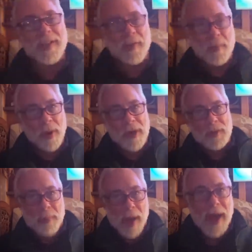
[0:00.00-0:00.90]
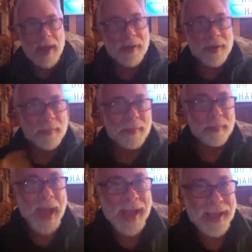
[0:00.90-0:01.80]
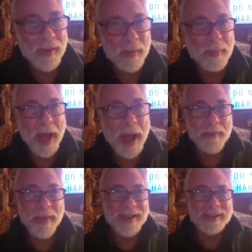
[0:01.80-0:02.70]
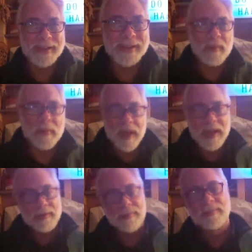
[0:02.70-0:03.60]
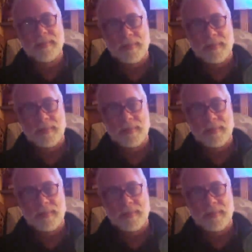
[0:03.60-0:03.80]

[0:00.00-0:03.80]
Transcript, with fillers: brush by their back their bottom end a little bit and